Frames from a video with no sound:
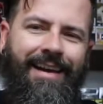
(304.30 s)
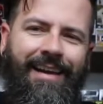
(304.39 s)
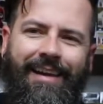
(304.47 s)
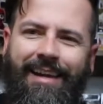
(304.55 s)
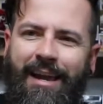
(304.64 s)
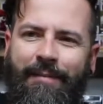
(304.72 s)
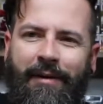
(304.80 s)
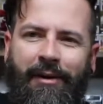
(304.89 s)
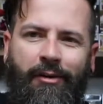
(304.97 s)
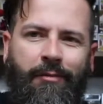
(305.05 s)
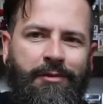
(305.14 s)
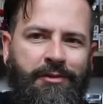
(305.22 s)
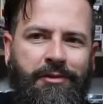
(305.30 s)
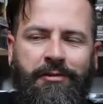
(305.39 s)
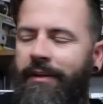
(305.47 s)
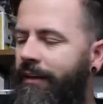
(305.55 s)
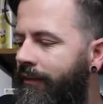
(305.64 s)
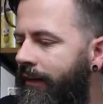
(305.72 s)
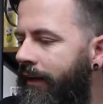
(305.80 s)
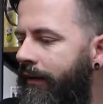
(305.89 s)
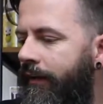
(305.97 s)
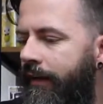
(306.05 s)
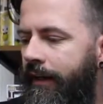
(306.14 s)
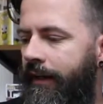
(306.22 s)
It came out almost 2 years
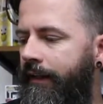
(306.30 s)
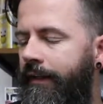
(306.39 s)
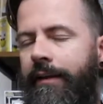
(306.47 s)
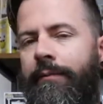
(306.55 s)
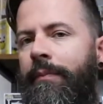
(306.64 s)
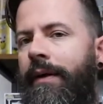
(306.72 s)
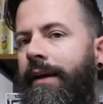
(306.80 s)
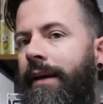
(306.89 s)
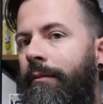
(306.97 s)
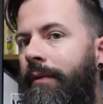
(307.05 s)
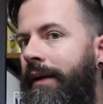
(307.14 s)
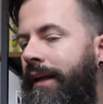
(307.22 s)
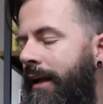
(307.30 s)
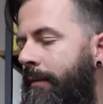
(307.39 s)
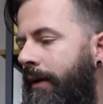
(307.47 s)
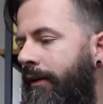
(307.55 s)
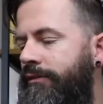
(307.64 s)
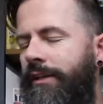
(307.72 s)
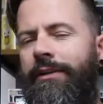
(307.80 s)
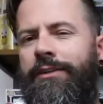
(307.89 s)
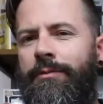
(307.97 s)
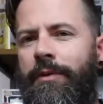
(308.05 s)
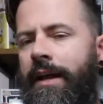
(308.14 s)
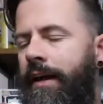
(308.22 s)
ago, and I didn't pick it up when it came out, so I
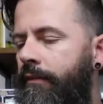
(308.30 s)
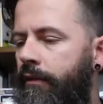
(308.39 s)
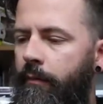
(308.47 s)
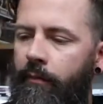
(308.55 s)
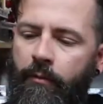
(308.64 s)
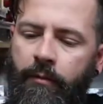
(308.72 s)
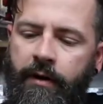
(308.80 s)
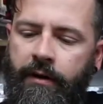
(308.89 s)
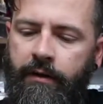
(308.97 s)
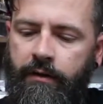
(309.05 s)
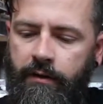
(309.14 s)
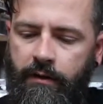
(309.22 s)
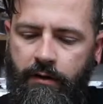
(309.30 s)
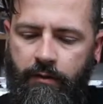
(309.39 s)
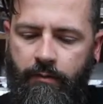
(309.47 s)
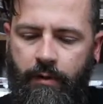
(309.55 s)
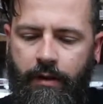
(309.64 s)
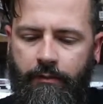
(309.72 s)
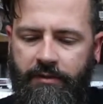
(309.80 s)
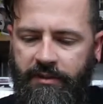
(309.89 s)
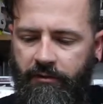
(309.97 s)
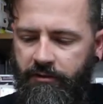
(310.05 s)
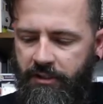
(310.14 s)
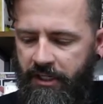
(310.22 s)
just wanted to have the #1 while it was
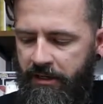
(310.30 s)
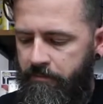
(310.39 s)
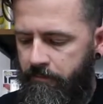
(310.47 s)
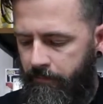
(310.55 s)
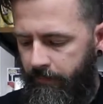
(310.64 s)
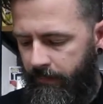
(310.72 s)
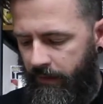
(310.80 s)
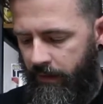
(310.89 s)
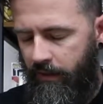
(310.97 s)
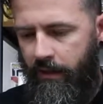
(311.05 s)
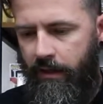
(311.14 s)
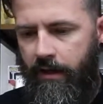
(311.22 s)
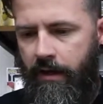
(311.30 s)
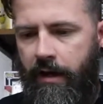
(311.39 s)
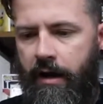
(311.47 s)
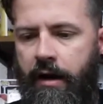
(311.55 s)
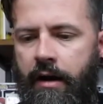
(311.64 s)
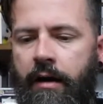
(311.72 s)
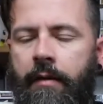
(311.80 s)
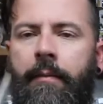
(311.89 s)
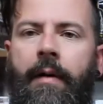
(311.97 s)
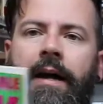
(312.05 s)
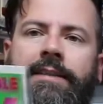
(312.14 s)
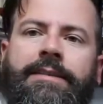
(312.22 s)
still cheap.
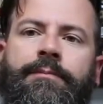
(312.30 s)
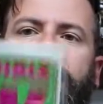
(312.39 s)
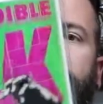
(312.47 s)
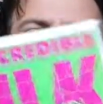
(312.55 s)
I've been